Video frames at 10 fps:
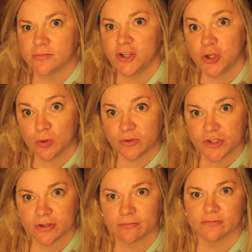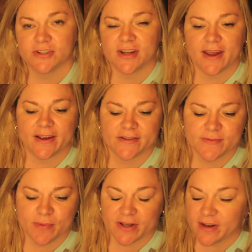Huge. Today is
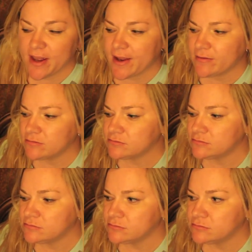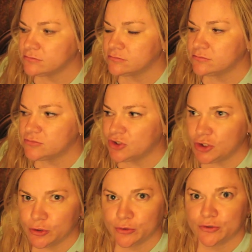a big day.
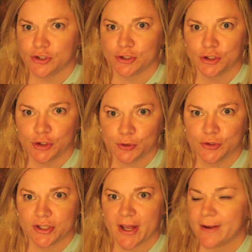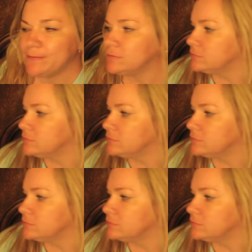Huge, huge day.